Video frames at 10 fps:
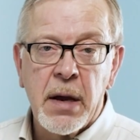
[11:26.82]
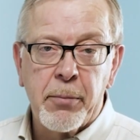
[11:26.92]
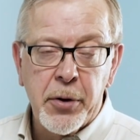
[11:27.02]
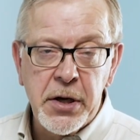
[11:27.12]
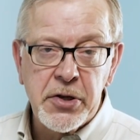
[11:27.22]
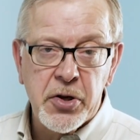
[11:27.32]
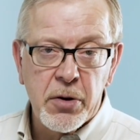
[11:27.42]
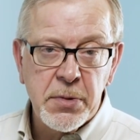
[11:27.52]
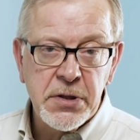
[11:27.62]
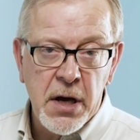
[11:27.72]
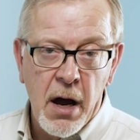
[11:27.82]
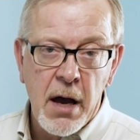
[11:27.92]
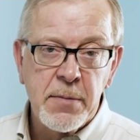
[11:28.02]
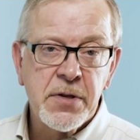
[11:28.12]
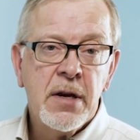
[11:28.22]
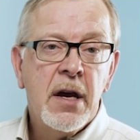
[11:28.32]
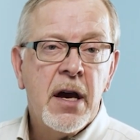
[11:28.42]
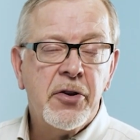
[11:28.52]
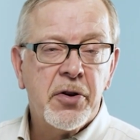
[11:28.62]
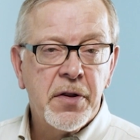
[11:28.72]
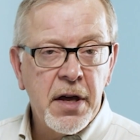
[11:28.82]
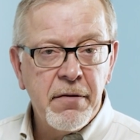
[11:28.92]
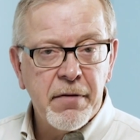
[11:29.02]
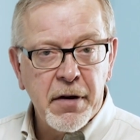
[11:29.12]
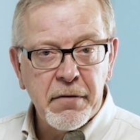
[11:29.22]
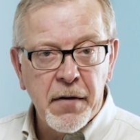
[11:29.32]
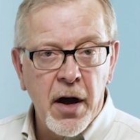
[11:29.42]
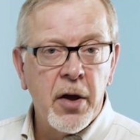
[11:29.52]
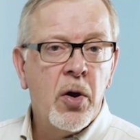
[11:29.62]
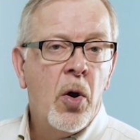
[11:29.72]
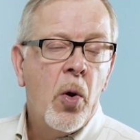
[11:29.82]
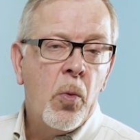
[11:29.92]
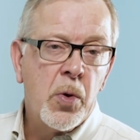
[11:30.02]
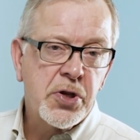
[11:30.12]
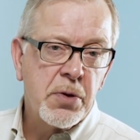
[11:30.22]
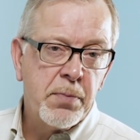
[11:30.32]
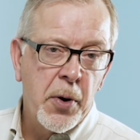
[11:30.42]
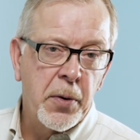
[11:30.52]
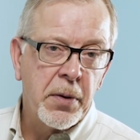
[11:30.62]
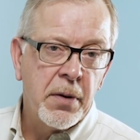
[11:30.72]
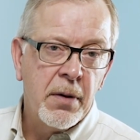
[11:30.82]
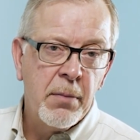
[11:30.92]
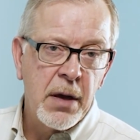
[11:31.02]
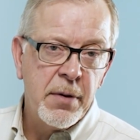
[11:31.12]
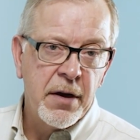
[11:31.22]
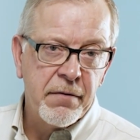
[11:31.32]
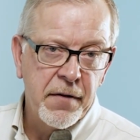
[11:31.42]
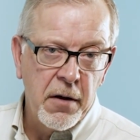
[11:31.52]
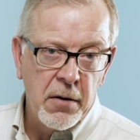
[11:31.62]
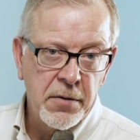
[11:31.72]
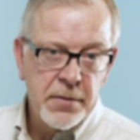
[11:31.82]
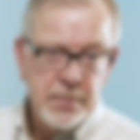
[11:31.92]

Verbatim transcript: at predetermined times and you can then verify which component may be at fault.